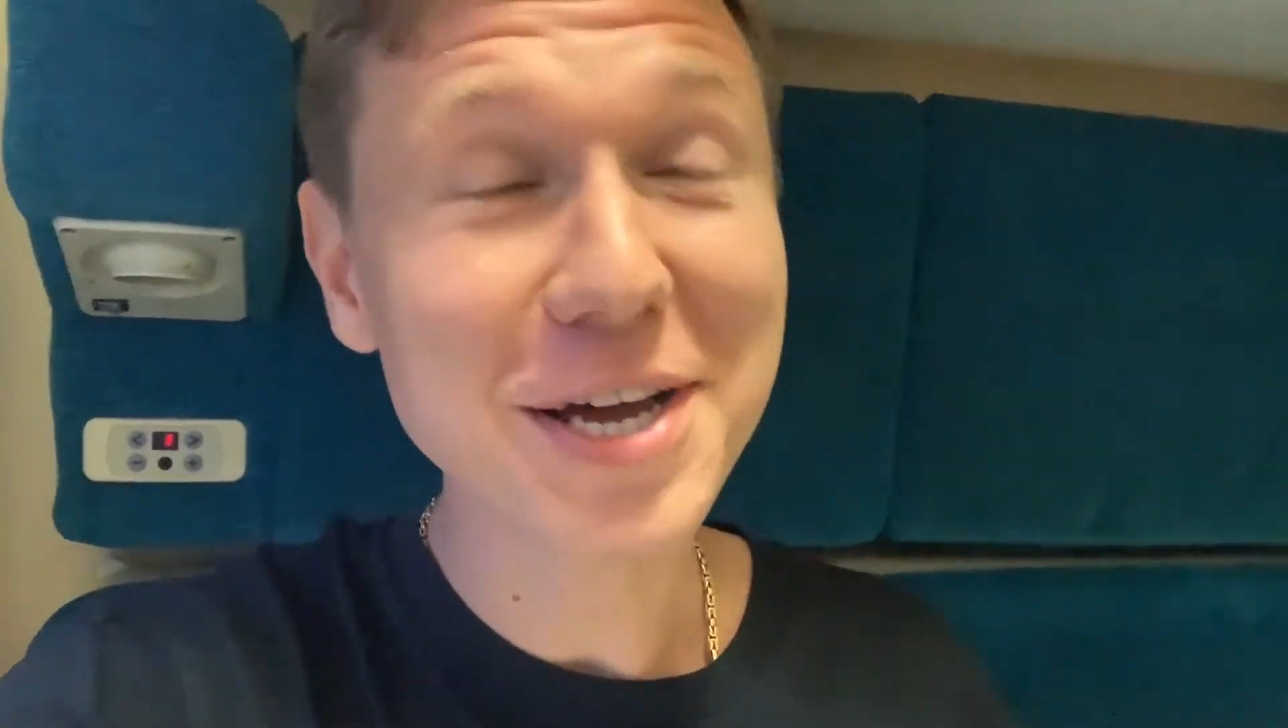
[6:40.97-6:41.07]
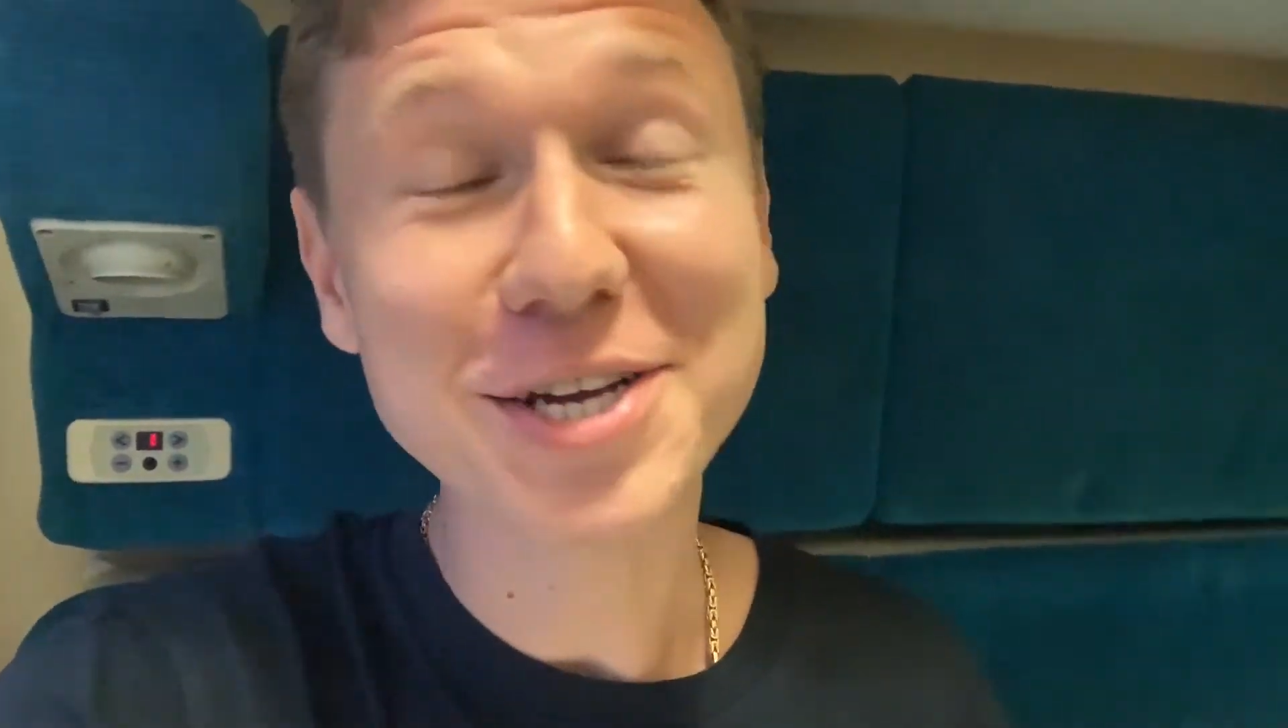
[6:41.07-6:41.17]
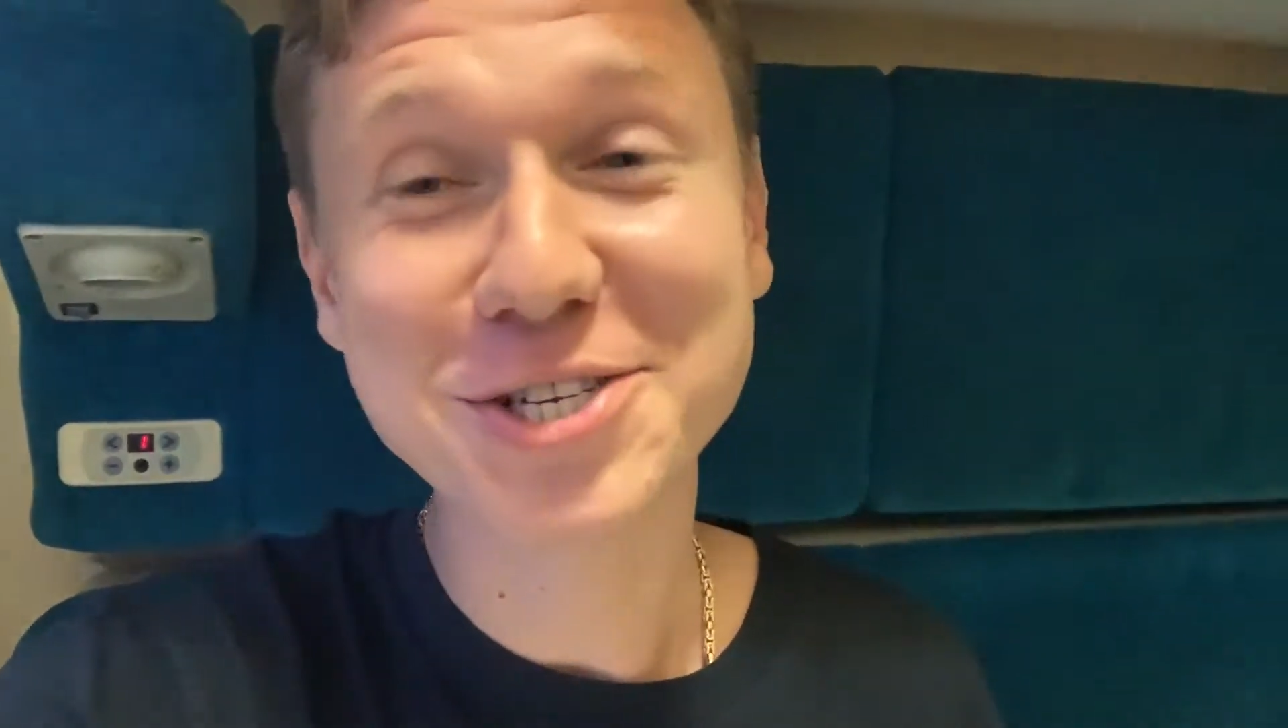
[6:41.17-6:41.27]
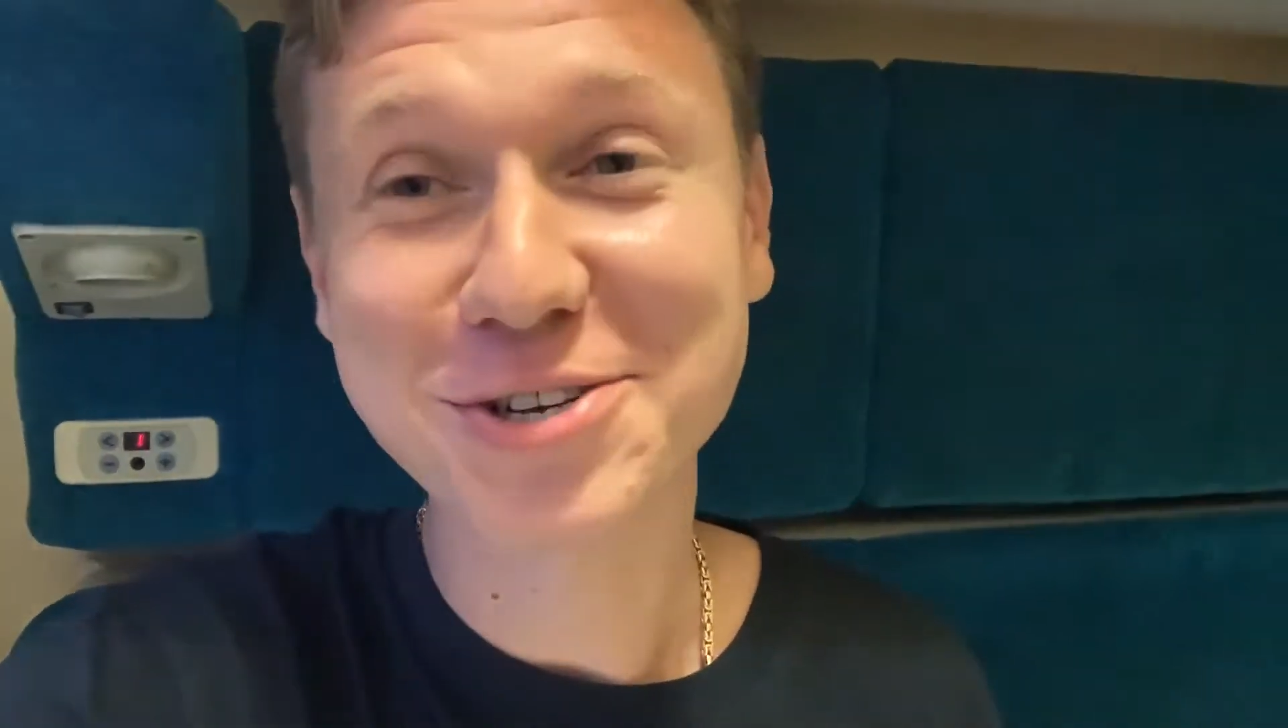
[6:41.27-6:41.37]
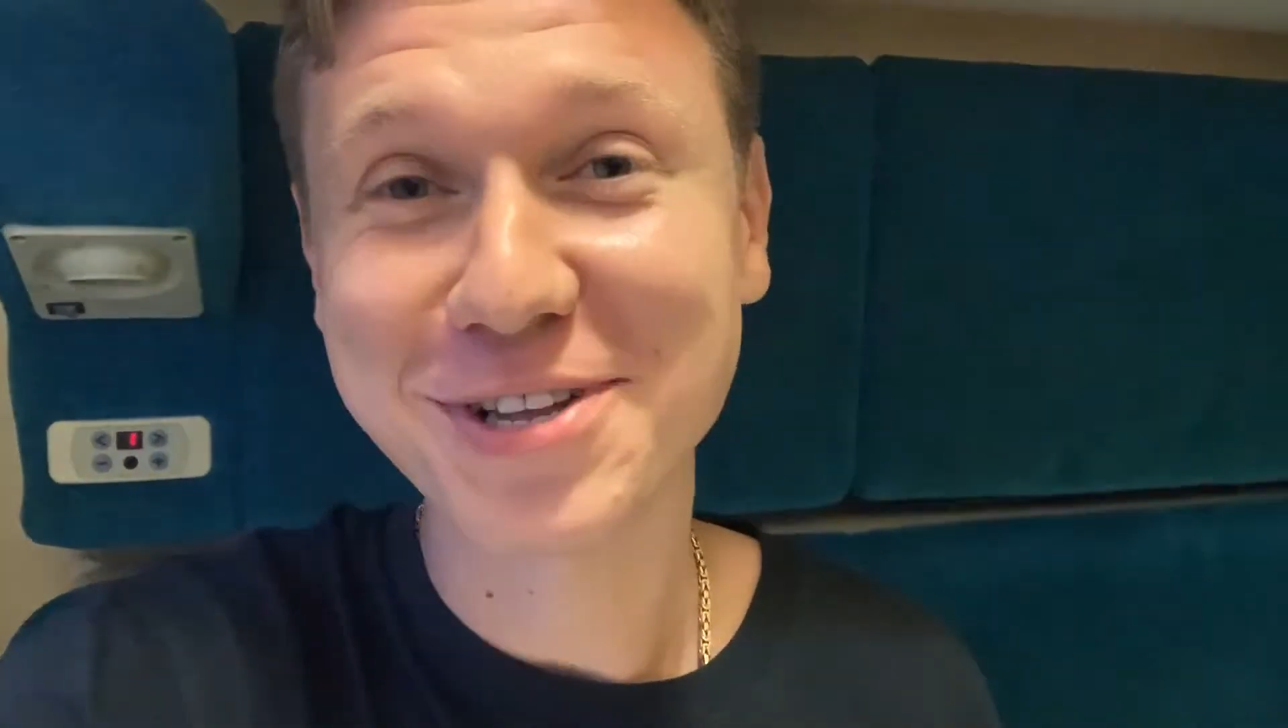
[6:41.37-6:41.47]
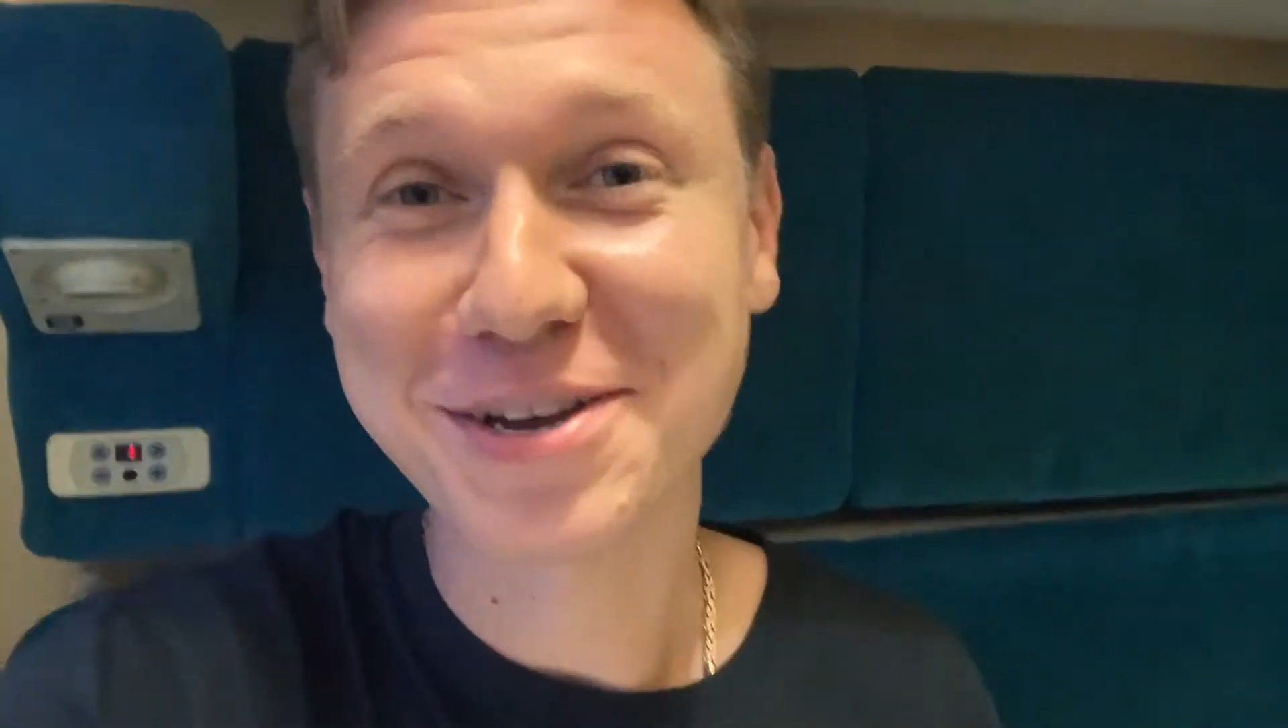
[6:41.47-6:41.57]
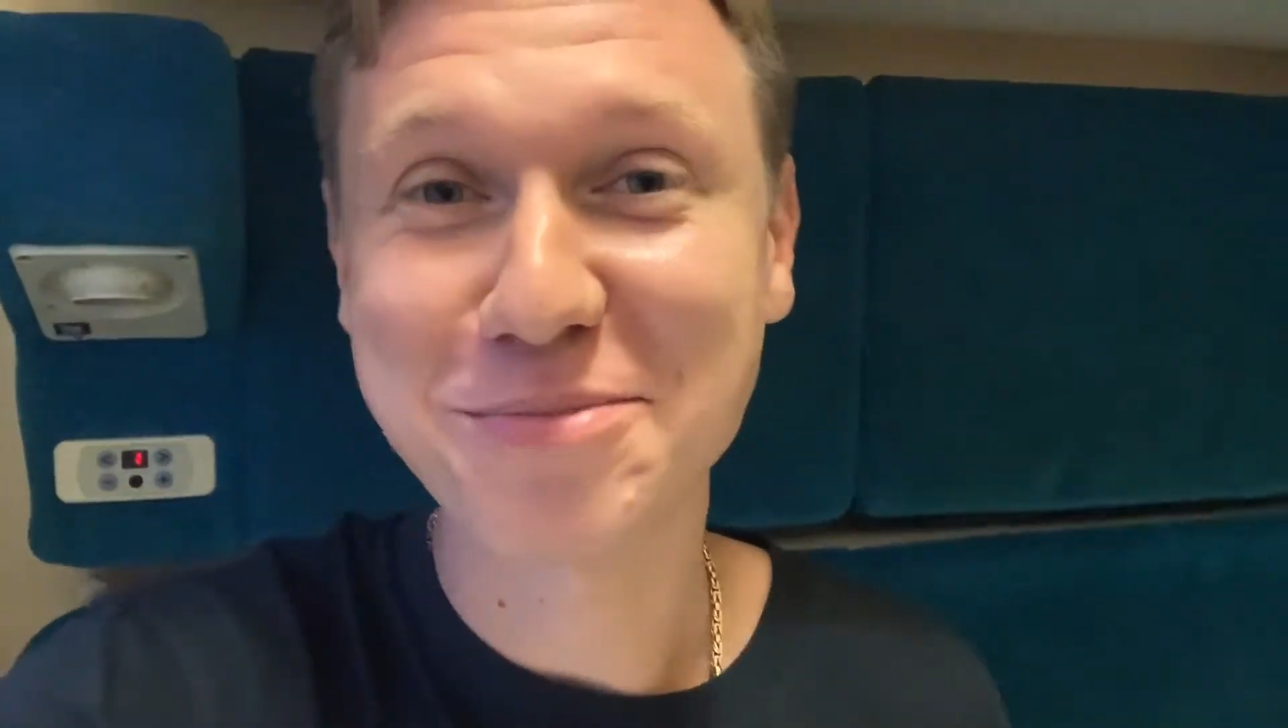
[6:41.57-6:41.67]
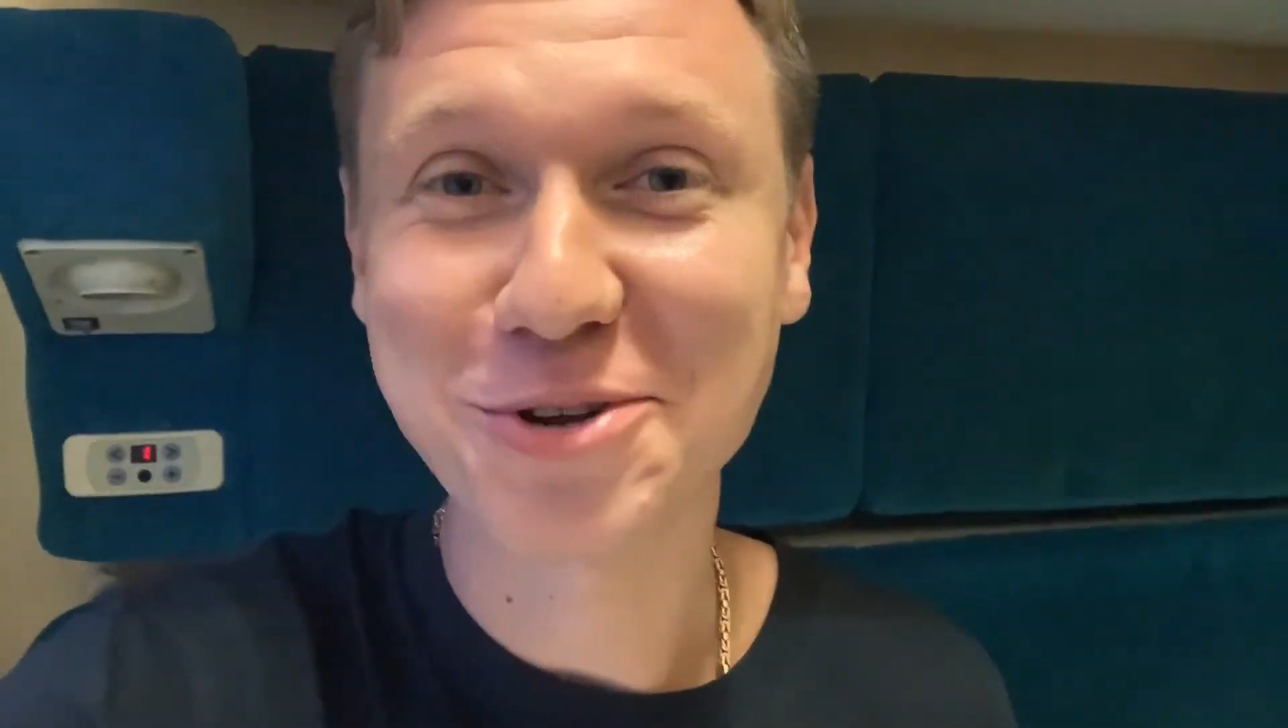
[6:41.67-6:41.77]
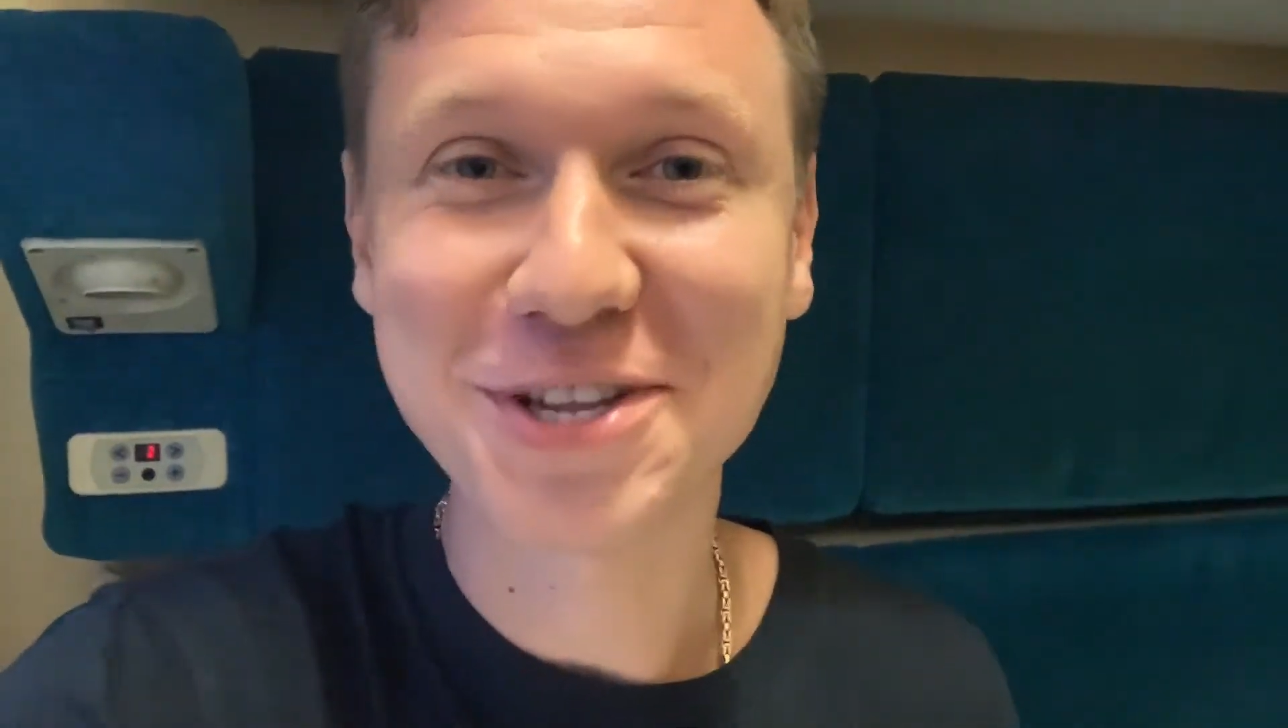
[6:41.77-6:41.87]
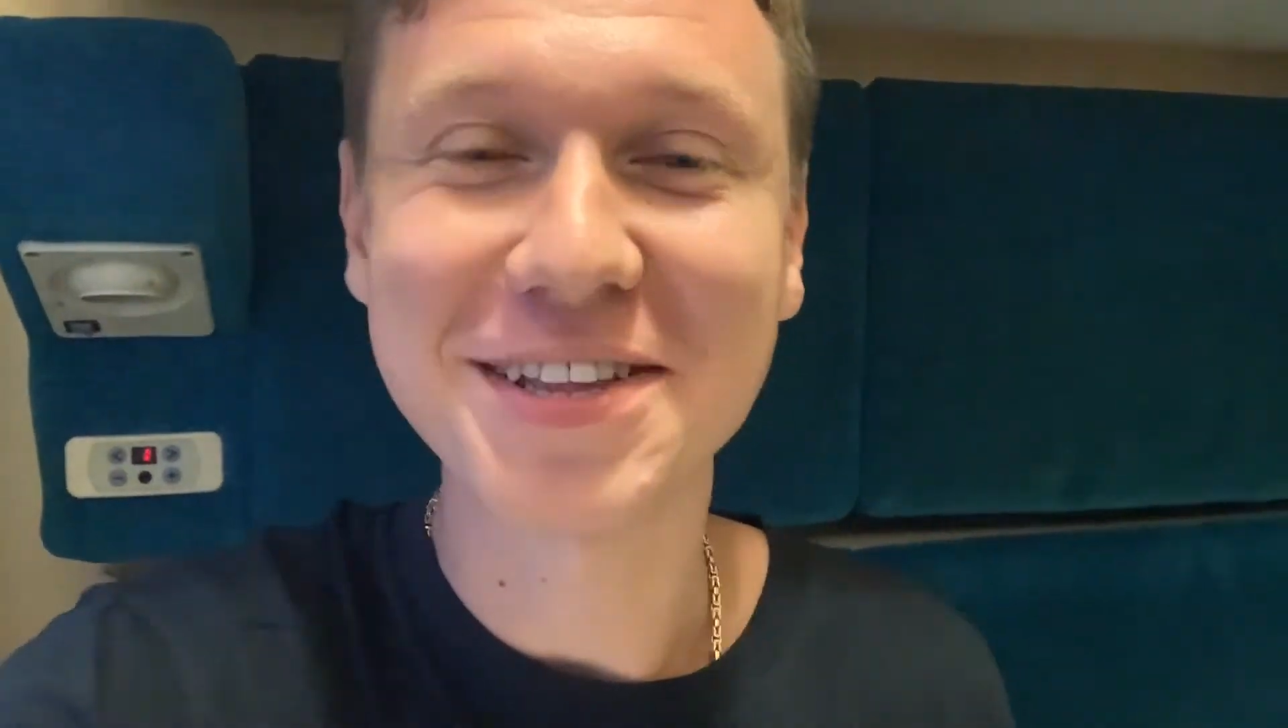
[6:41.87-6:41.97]
actually I
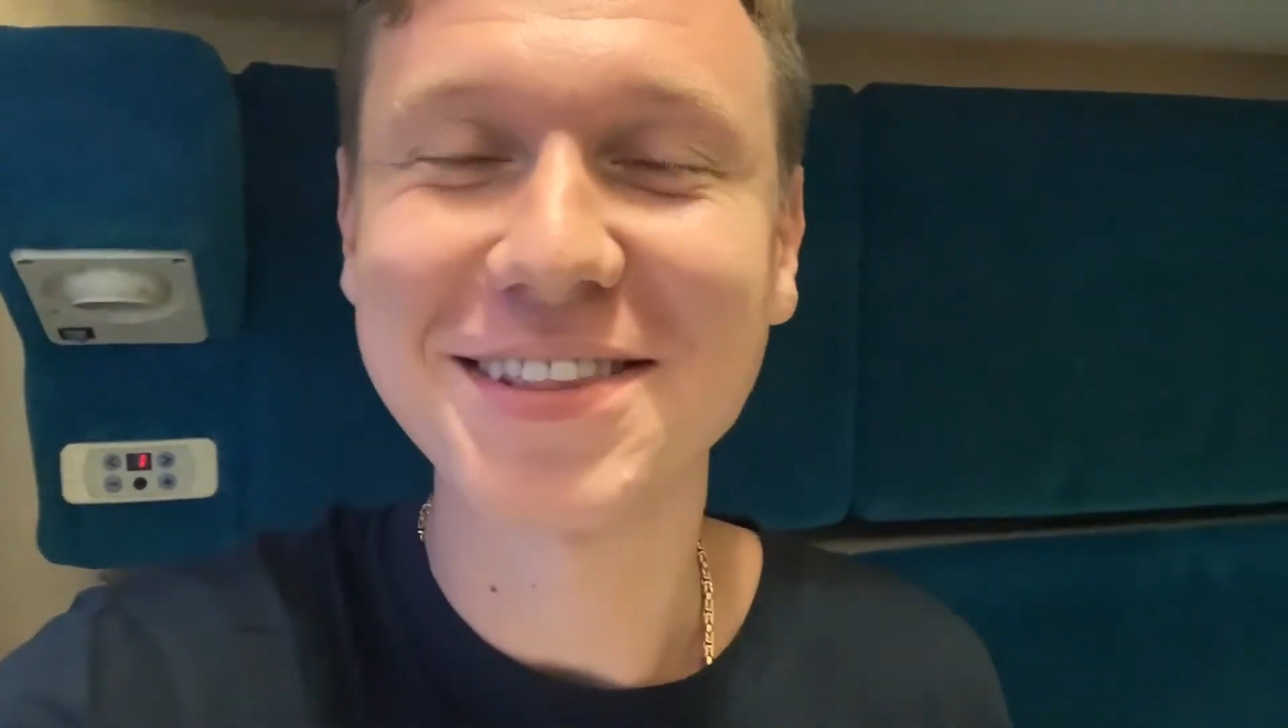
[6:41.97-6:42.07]
bought it